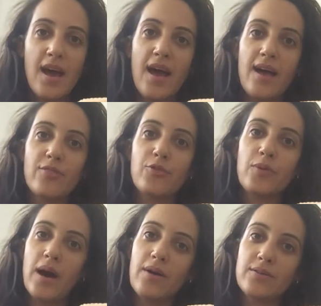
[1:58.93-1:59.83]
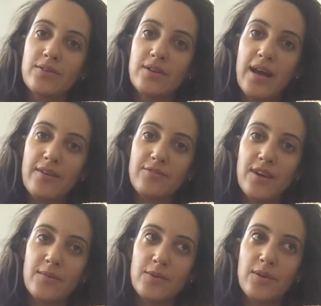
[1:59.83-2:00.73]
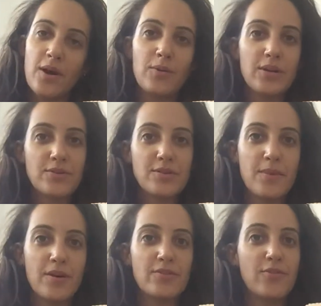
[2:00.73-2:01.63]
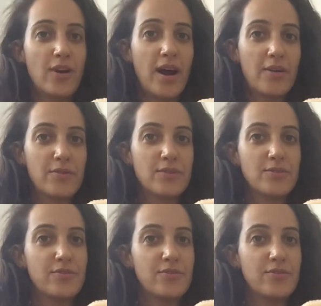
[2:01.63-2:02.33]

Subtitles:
And throughout your lifetime, you will only use about 400 to